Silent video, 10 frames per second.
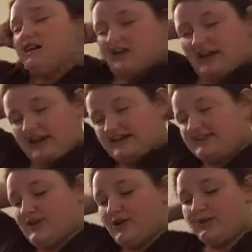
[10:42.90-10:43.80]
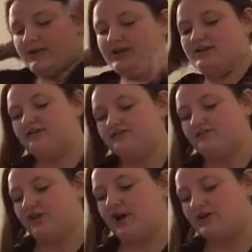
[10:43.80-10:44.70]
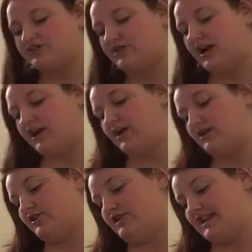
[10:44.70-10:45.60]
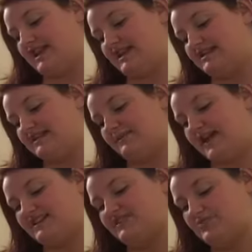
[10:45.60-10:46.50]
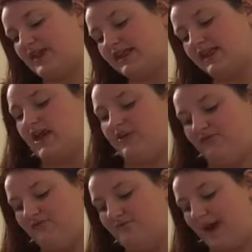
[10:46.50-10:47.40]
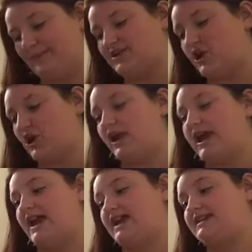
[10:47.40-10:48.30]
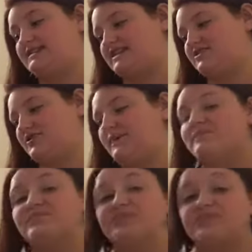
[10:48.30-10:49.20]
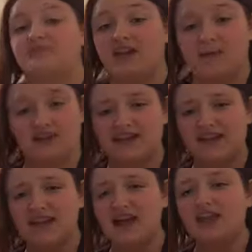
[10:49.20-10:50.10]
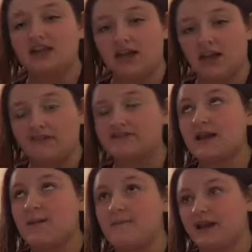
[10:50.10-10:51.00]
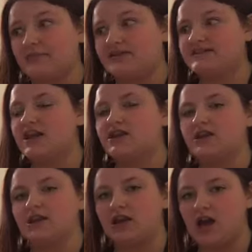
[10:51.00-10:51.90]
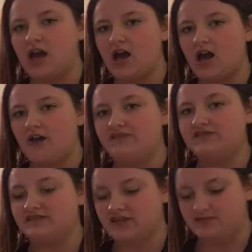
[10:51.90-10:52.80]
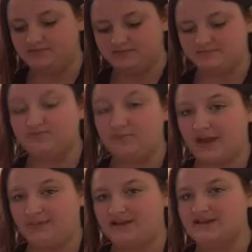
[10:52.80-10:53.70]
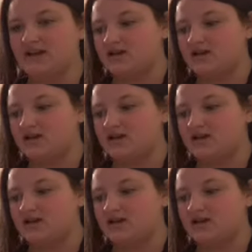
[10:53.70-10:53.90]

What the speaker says: Okay, so we also got her this My Sweet Love baby doll and accessory. Amelia loves babies. Loves babies.